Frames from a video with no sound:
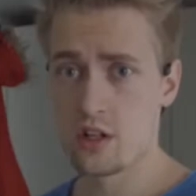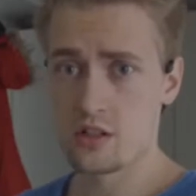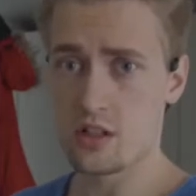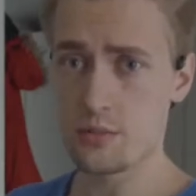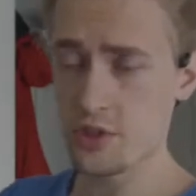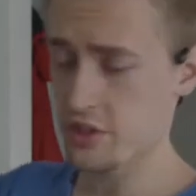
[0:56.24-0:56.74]

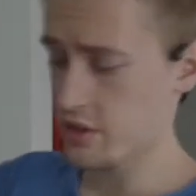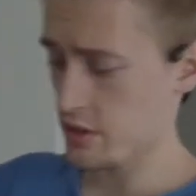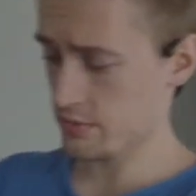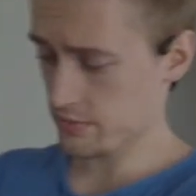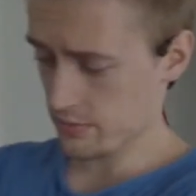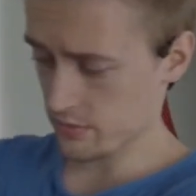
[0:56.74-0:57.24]
So I'm just
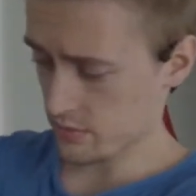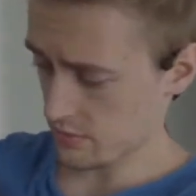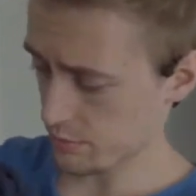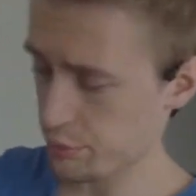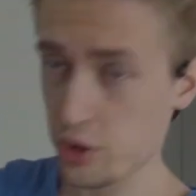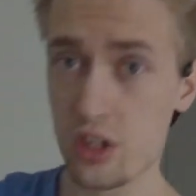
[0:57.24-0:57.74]
gonna
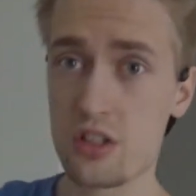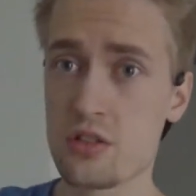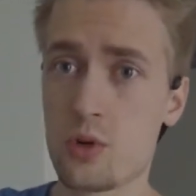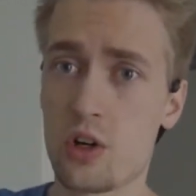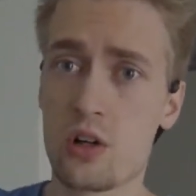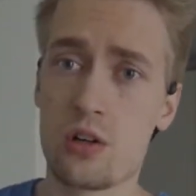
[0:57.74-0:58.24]
put on some
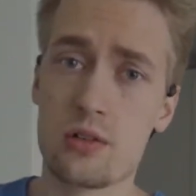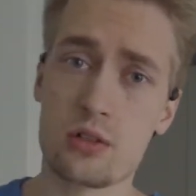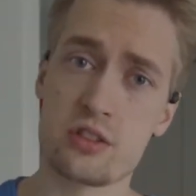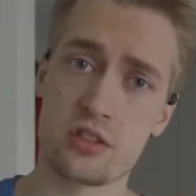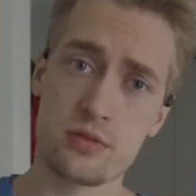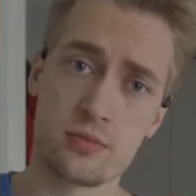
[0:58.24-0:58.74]
more
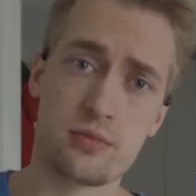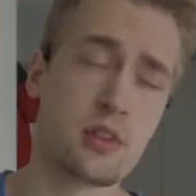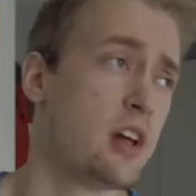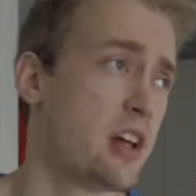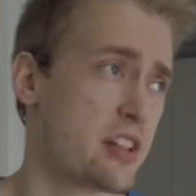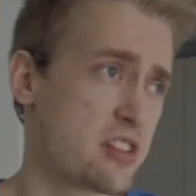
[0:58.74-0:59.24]
clothes.
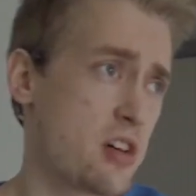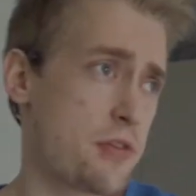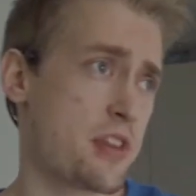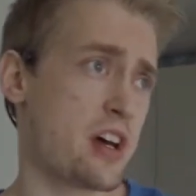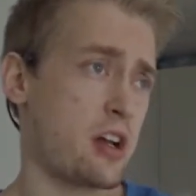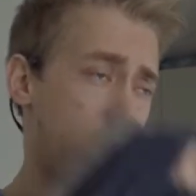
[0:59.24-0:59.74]
It's not that